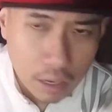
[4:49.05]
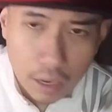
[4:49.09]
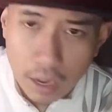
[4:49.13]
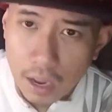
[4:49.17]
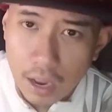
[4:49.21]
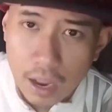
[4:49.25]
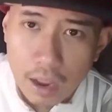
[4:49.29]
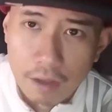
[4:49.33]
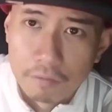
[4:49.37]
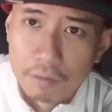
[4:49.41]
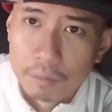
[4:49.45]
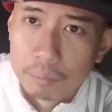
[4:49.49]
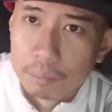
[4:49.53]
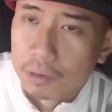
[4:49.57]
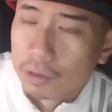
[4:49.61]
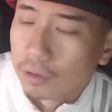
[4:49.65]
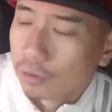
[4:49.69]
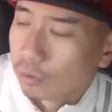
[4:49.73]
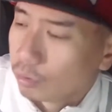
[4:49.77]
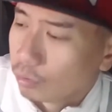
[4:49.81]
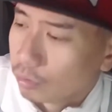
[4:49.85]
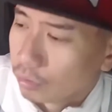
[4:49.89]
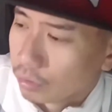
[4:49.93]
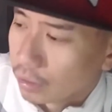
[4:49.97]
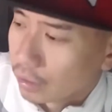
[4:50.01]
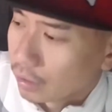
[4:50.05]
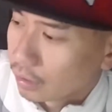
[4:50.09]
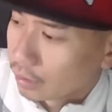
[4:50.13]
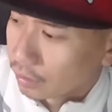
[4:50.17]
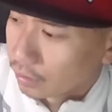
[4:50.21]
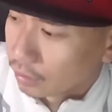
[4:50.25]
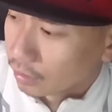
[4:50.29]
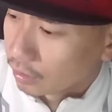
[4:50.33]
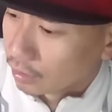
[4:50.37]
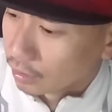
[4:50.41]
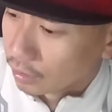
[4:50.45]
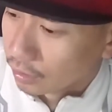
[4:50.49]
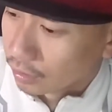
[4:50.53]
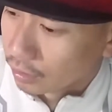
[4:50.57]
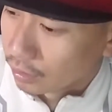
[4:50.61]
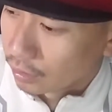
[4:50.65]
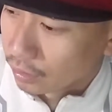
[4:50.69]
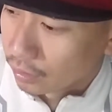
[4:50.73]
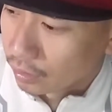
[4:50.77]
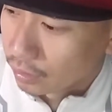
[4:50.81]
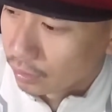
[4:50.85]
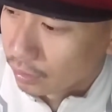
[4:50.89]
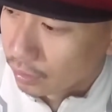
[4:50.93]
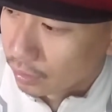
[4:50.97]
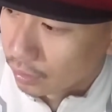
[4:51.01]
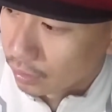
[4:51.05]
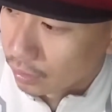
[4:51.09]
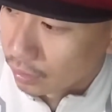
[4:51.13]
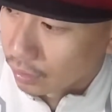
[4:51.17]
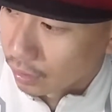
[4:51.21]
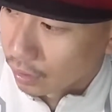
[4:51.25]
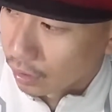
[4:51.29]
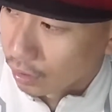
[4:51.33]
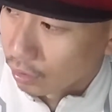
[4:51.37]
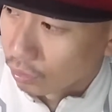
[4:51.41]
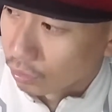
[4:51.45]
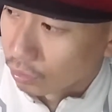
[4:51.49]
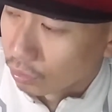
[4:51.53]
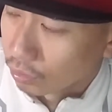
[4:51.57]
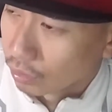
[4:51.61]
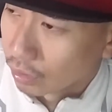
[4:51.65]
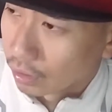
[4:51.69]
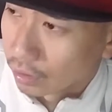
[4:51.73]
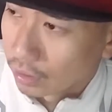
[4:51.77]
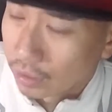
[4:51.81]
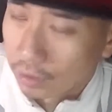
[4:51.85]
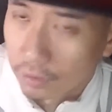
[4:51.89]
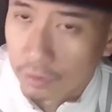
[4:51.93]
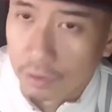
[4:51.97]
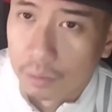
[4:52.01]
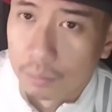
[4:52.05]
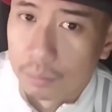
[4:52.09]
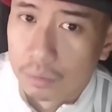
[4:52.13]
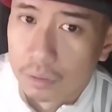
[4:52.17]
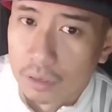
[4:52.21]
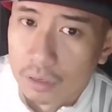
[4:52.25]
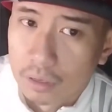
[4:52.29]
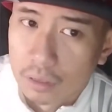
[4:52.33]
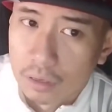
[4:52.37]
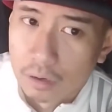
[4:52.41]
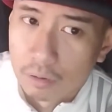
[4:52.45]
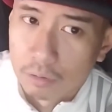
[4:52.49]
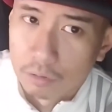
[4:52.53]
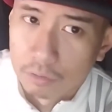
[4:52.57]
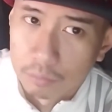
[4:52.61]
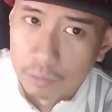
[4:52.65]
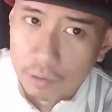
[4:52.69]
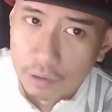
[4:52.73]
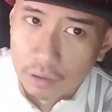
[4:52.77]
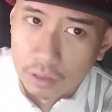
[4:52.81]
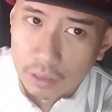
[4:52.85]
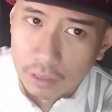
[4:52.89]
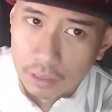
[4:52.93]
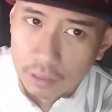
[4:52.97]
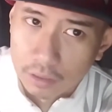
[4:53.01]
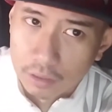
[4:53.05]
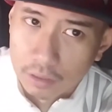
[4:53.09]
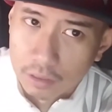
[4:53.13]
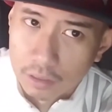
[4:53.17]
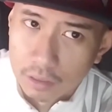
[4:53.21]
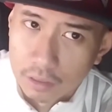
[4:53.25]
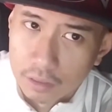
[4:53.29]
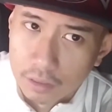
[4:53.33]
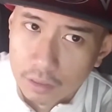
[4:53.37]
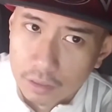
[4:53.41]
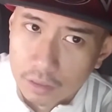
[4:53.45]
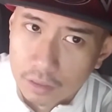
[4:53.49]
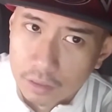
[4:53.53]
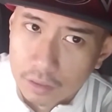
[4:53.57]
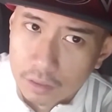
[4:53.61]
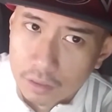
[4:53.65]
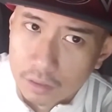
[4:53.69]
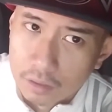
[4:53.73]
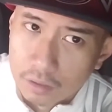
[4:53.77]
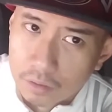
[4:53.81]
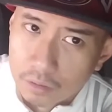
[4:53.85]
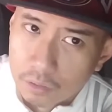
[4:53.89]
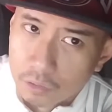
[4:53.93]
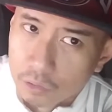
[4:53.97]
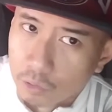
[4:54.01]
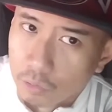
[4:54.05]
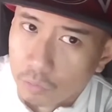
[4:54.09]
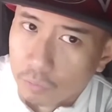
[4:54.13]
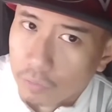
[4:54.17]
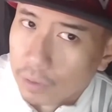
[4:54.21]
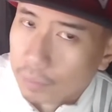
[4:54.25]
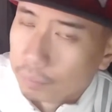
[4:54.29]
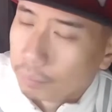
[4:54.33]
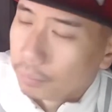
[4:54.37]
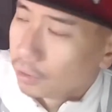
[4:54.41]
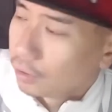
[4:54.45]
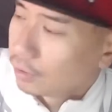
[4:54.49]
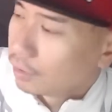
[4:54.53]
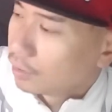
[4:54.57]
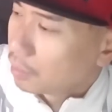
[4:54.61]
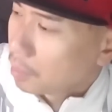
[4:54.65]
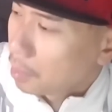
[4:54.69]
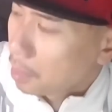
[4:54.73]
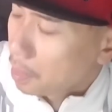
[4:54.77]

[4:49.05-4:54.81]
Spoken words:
I haven't been doing that since, I don't know, the last time we did that was probably like November.